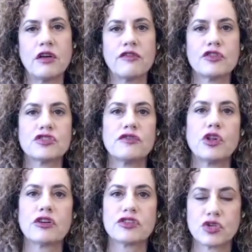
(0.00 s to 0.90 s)
First of all,
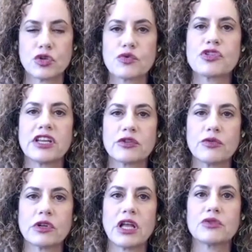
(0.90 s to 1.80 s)
our solution
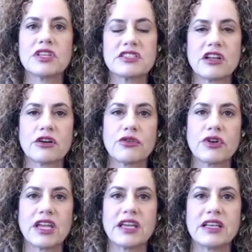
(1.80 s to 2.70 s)
network cloud
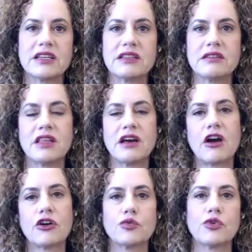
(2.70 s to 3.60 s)
disaggregated the
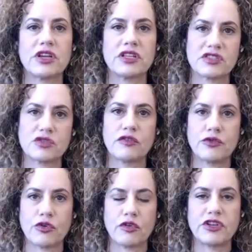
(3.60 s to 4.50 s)
hardware and the
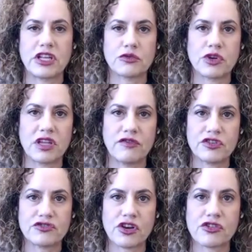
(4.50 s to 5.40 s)
software of the network
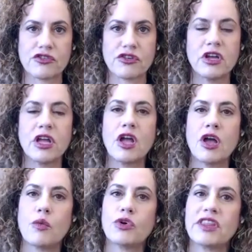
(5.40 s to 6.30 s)
infrastructure.
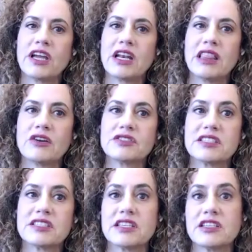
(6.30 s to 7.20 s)
What that allows us
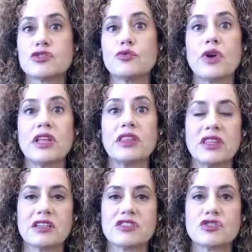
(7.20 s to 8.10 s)
is to run
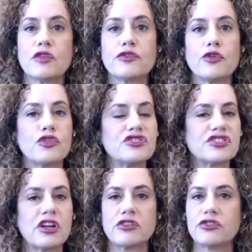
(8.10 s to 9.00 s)
the software on
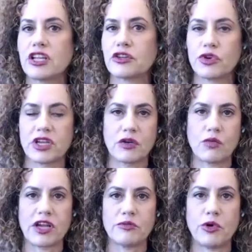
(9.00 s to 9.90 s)
standard networking
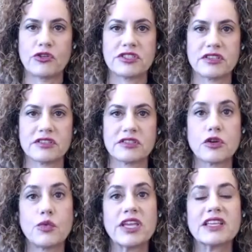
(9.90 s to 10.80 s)
white boxes. So
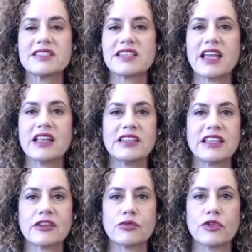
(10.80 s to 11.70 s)
we can scale a
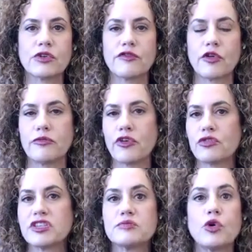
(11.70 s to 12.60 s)
network from
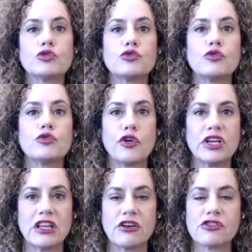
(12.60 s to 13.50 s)
very small to very
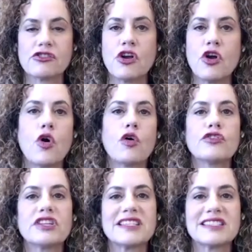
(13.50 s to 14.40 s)
large
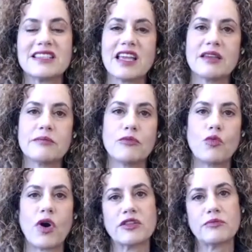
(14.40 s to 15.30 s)
over the same
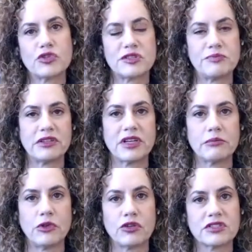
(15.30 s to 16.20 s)
white box building
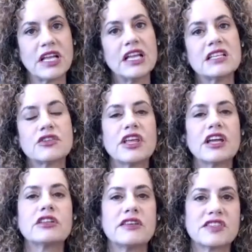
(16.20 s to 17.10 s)
blocks. So
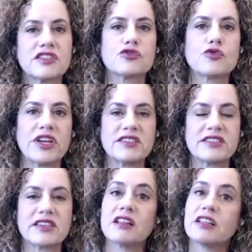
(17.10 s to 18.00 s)
that gives us great
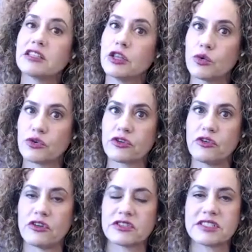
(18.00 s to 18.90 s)
scale at lower
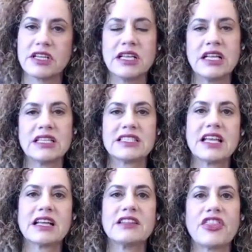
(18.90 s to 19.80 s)
cost. The
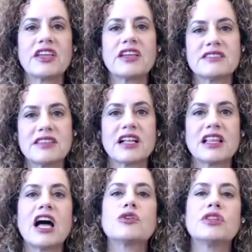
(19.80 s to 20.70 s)
second thing, it's a
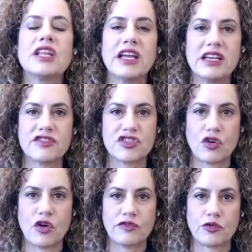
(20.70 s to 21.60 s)
cloud native
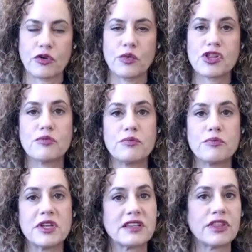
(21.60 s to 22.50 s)
software, which means
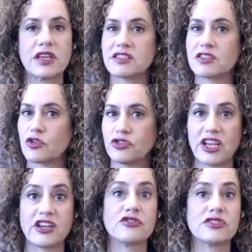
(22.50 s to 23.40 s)
everything is in
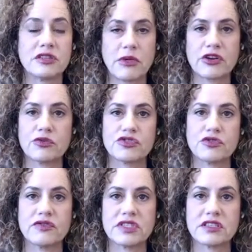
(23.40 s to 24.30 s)
containers and
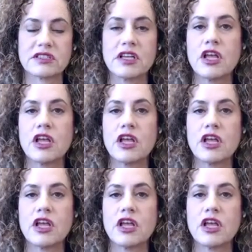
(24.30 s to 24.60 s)
microservices.